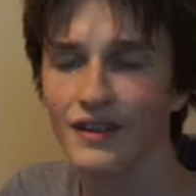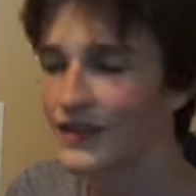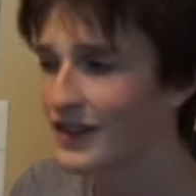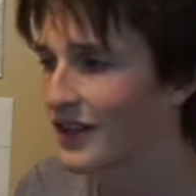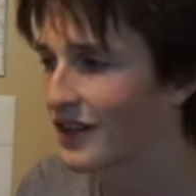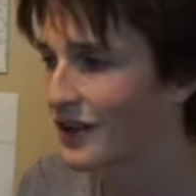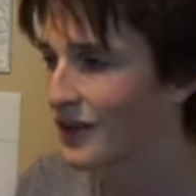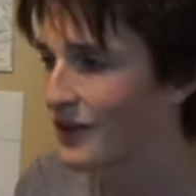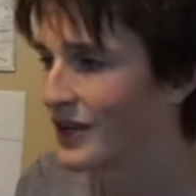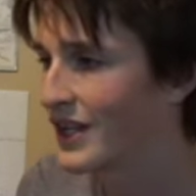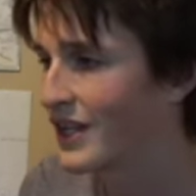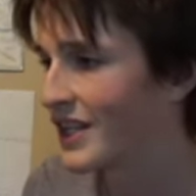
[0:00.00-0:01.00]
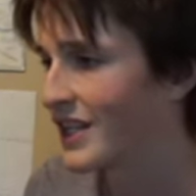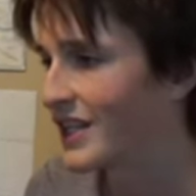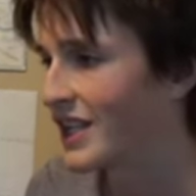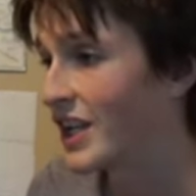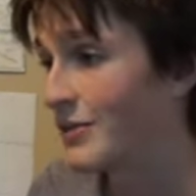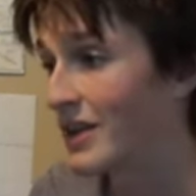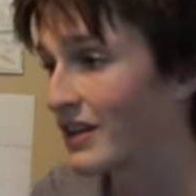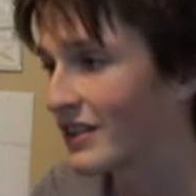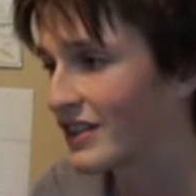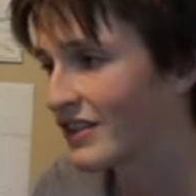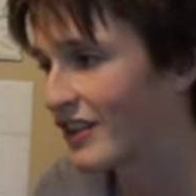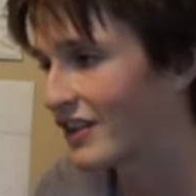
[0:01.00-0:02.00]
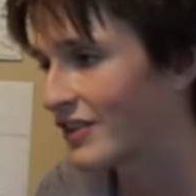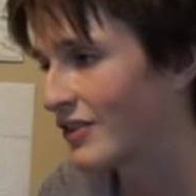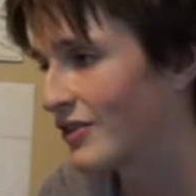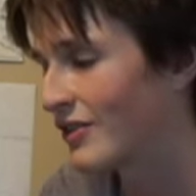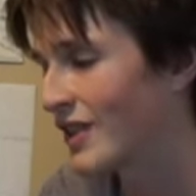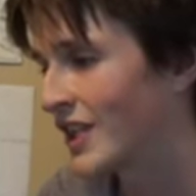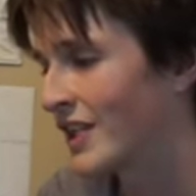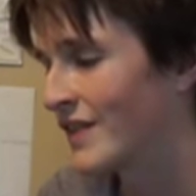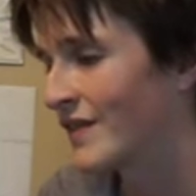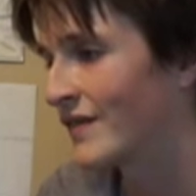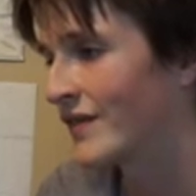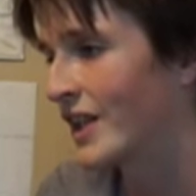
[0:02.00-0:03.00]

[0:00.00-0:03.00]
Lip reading: a taco, an American taco, a